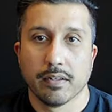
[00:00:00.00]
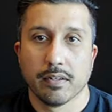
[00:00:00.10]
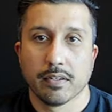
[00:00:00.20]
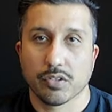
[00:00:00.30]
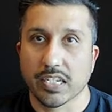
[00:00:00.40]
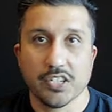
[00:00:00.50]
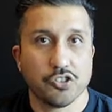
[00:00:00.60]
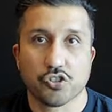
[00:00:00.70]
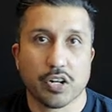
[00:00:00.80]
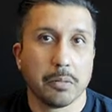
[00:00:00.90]
So he's just
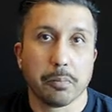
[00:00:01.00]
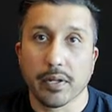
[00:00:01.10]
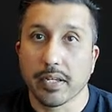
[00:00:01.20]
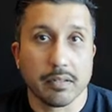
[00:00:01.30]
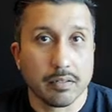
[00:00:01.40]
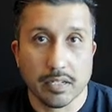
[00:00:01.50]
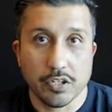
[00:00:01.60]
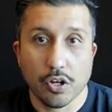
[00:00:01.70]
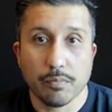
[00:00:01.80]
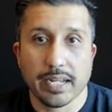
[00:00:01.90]
trying to play in
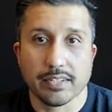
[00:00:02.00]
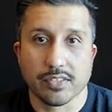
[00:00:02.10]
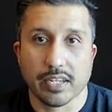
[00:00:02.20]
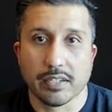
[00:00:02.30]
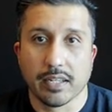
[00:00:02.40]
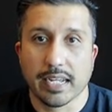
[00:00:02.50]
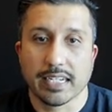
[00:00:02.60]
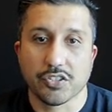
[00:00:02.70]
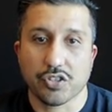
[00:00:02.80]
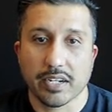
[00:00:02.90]
no man's land, and
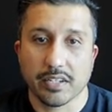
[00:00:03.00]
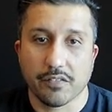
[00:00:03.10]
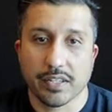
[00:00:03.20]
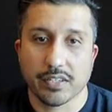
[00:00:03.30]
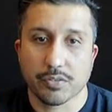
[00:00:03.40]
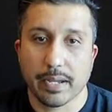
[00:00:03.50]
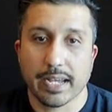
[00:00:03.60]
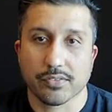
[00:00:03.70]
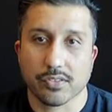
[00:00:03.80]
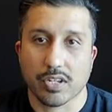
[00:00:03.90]
he's trying to defend this
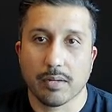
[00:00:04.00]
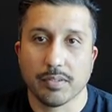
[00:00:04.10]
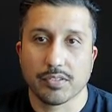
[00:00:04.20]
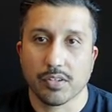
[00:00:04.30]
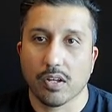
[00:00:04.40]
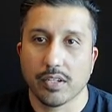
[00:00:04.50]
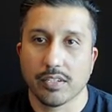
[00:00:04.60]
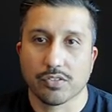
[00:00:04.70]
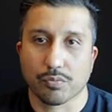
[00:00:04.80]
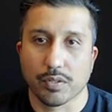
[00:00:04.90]
pass. So Thomas, all he
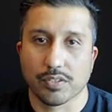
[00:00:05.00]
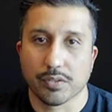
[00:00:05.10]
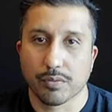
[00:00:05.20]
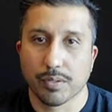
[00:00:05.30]
does is run to the rim,